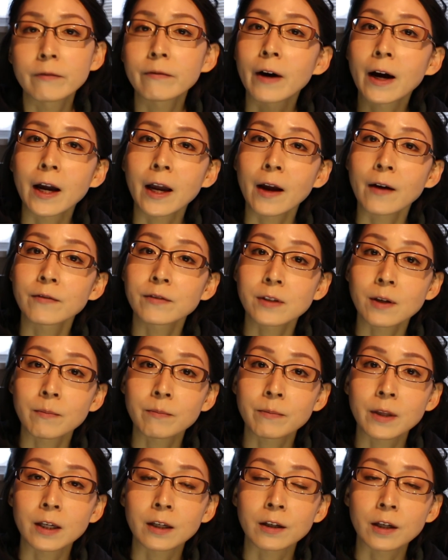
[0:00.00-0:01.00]
if I have
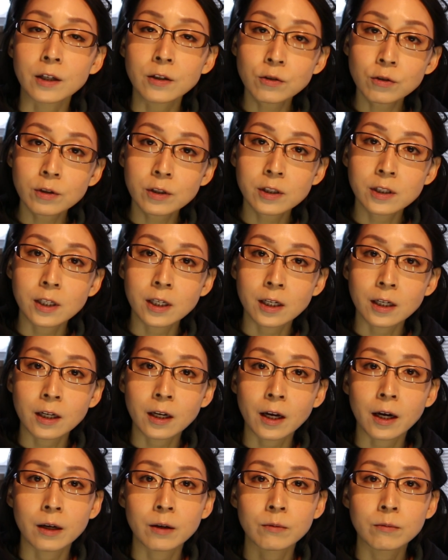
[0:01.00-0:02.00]
something
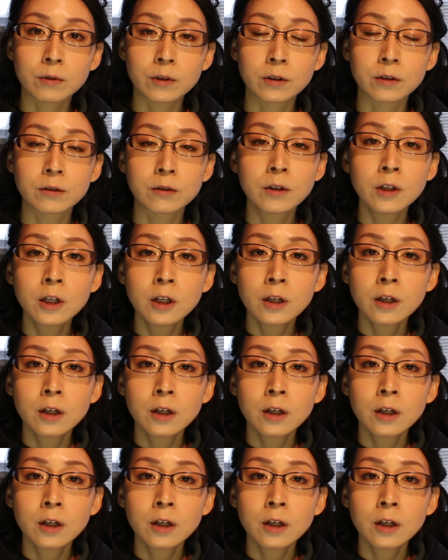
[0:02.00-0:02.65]
interesting, I would